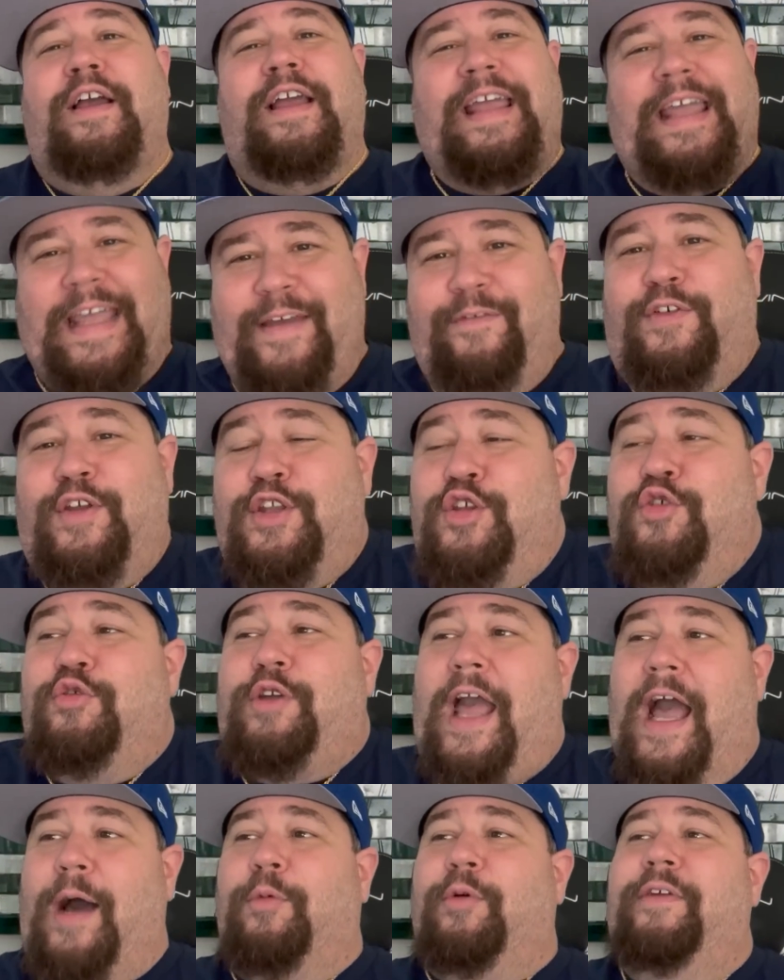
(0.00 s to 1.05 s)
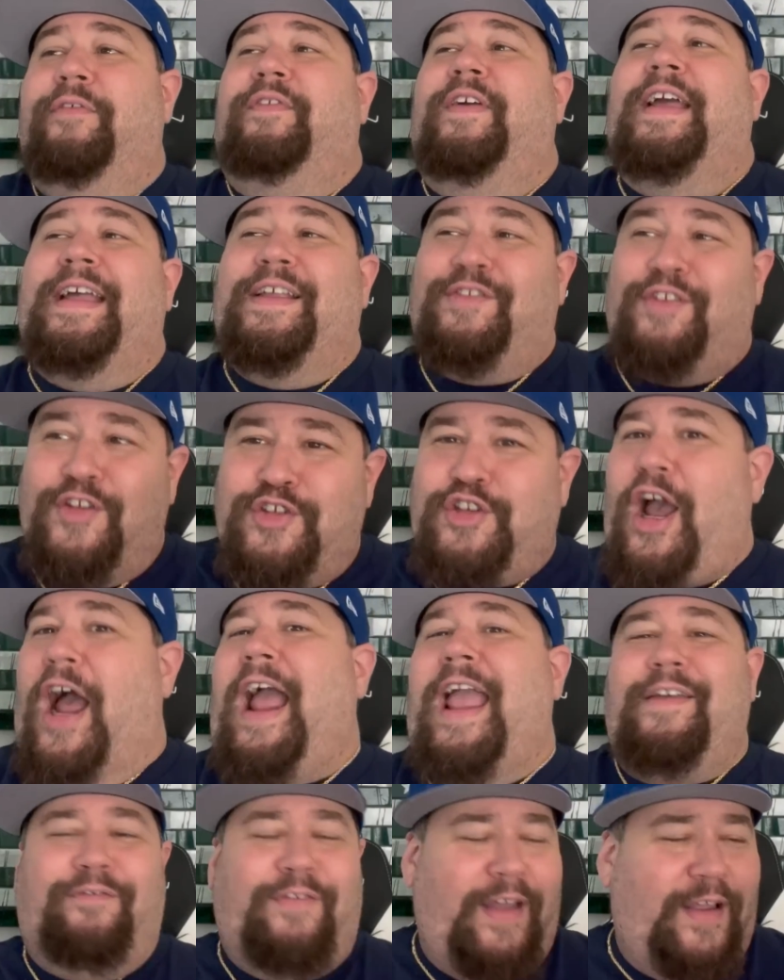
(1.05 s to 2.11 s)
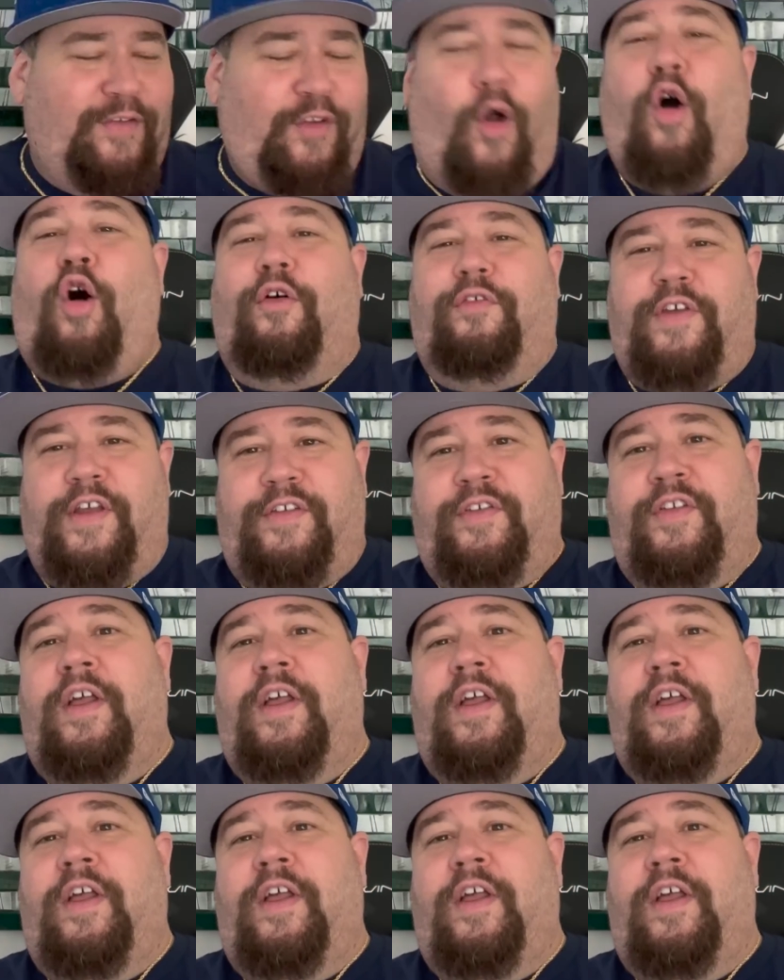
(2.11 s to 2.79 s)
even you Cowboy fans and Giant fans, all of you,